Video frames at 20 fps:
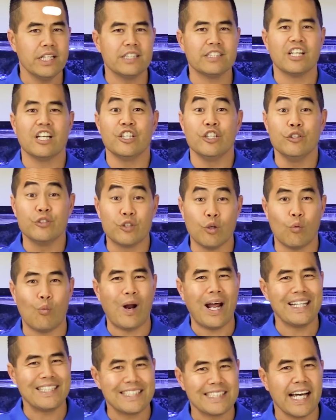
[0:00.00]
is, use the
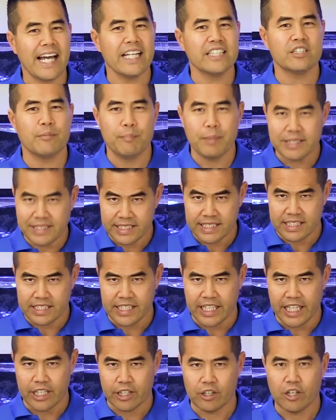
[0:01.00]
right size mixing
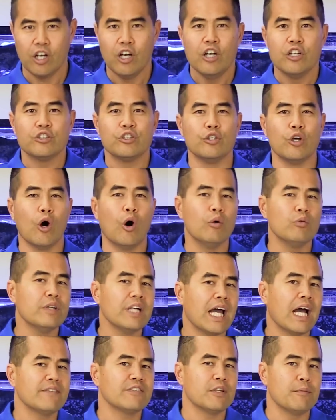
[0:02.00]
container so you only
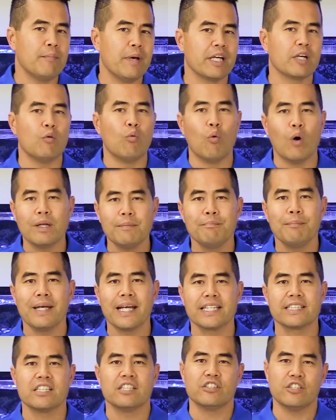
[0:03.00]
have to make one
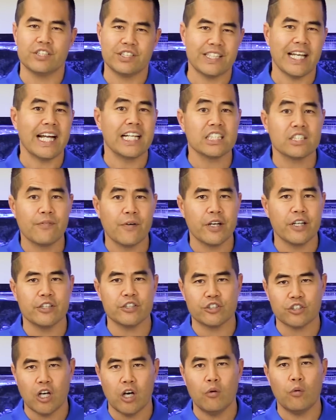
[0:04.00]
mix to satisfy your
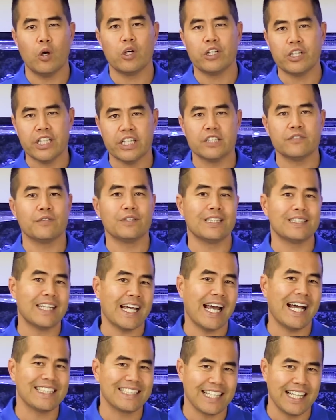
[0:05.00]
salt water needs for the
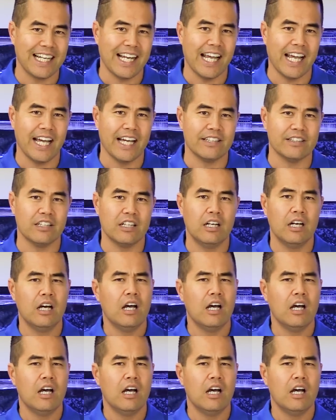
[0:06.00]
task at hand.